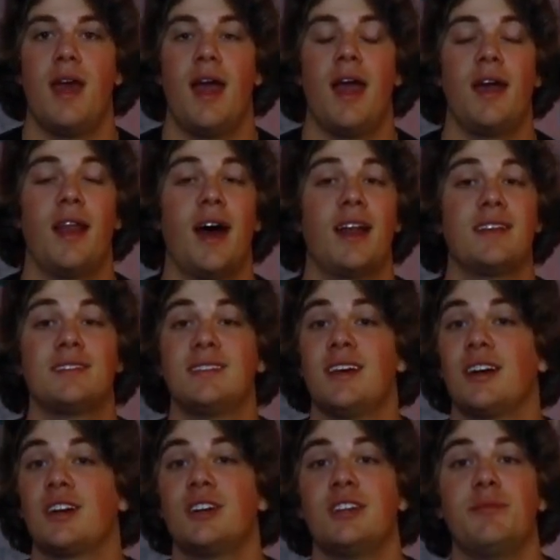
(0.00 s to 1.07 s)
and honestly, I
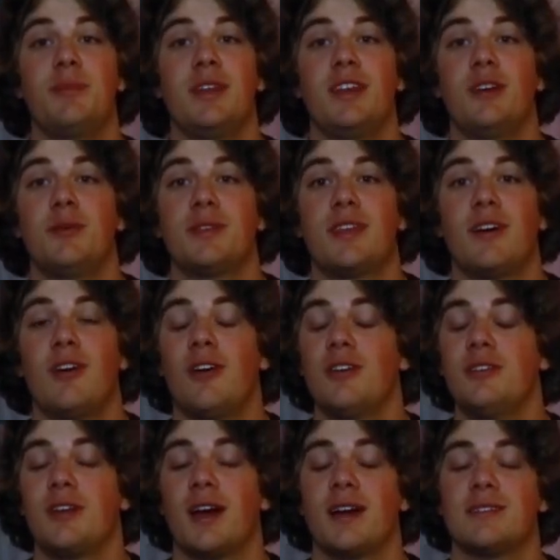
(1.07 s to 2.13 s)
couldn't have been here without all
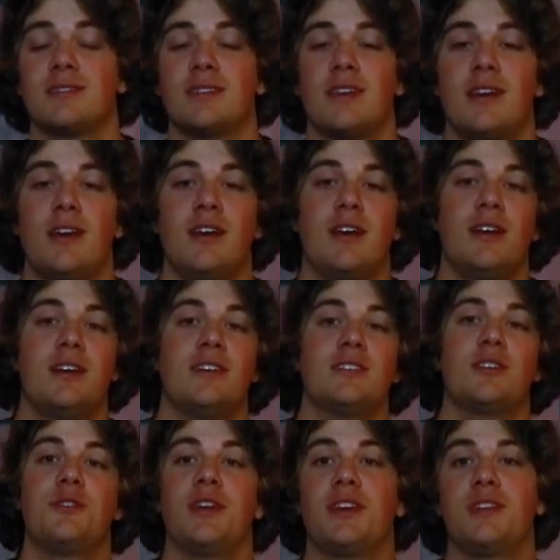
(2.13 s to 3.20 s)
you guys.
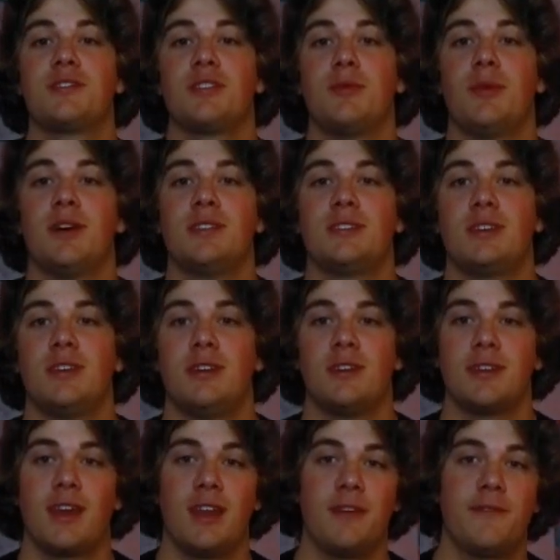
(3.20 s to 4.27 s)
So thank you so much.
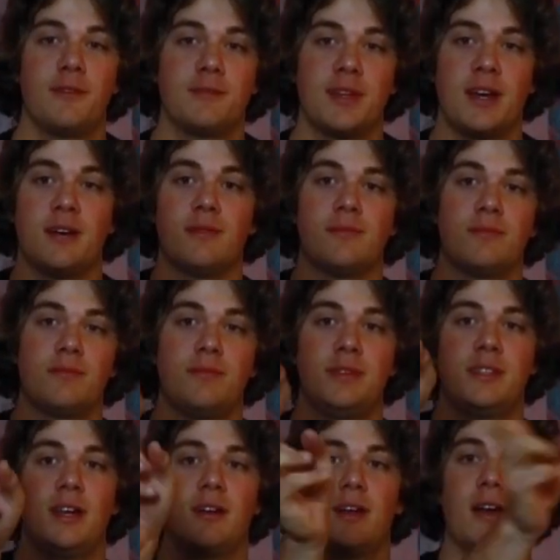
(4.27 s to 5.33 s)
Katie Films out.
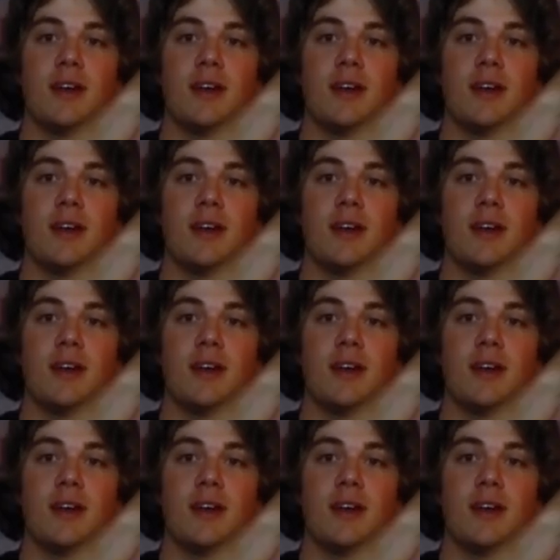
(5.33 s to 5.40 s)
Peace out,